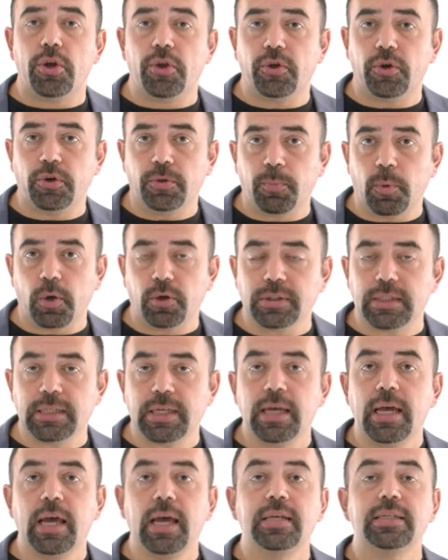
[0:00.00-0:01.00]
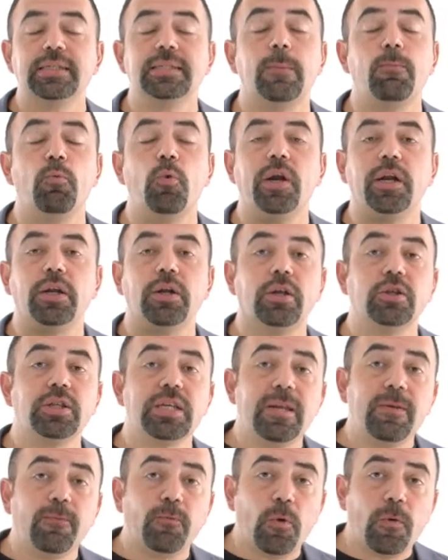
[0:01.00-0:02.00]
third party, someone not
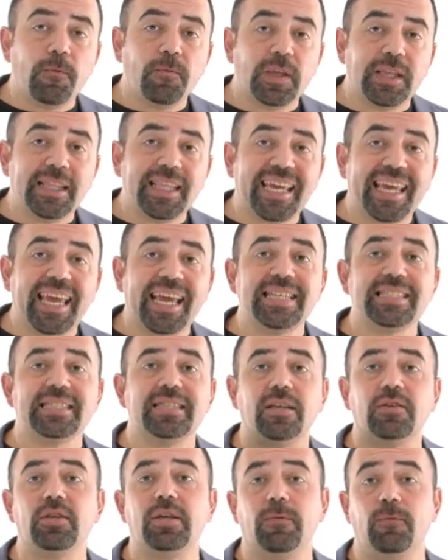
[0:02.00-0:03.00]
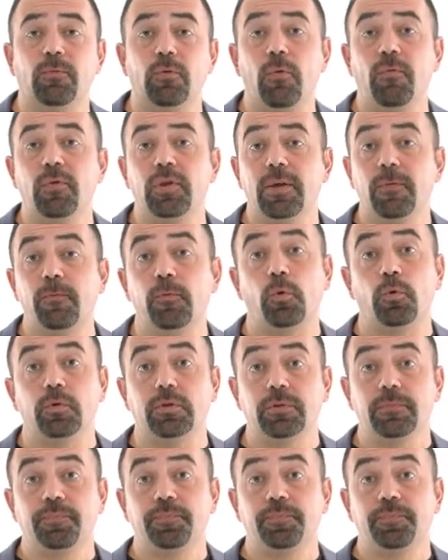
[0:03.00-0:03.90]
involved in the case, not involved in the fraud.